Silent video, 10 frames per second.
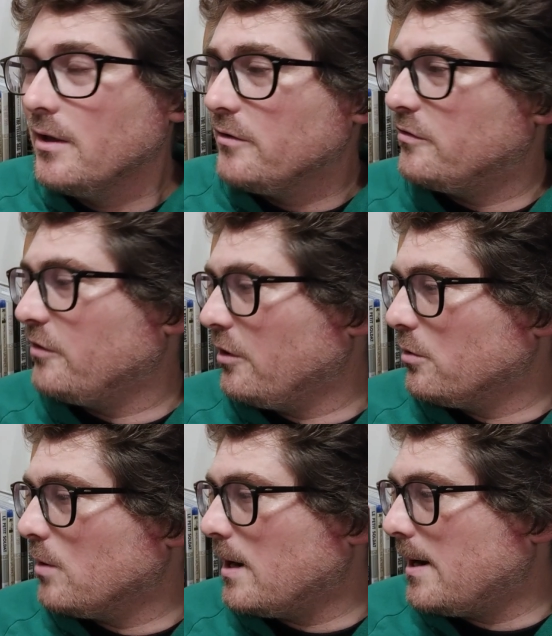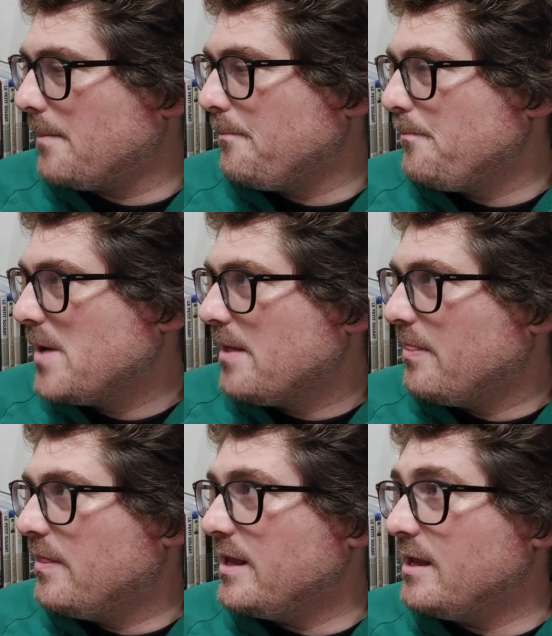So
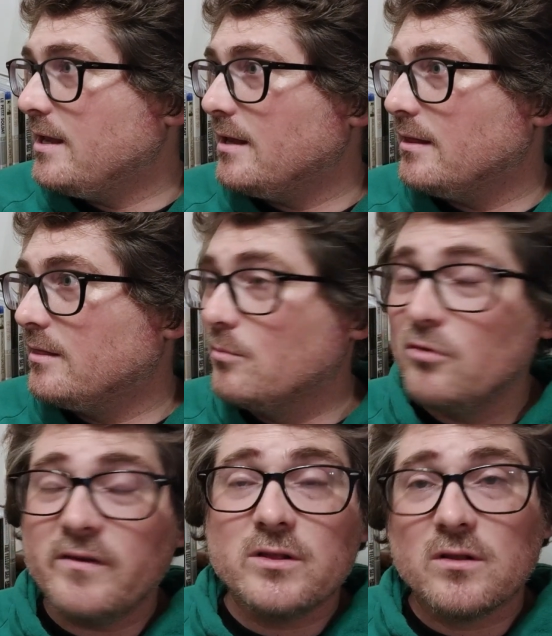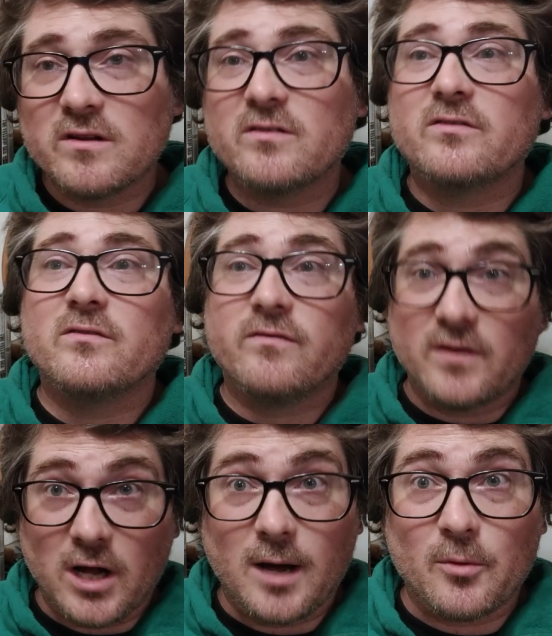the movie looks
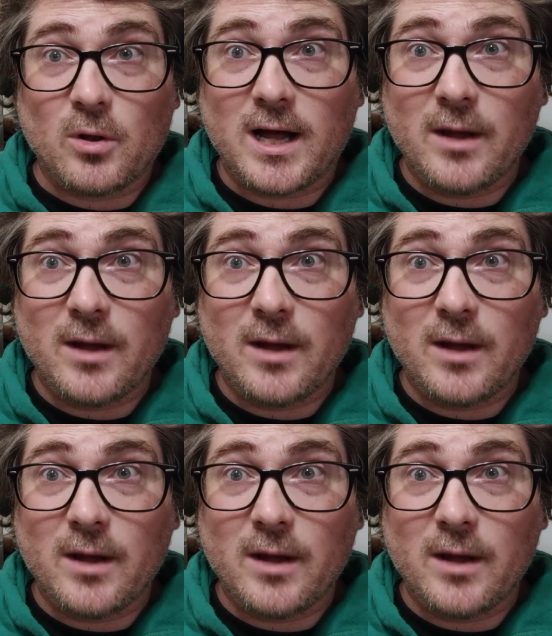phenomenal.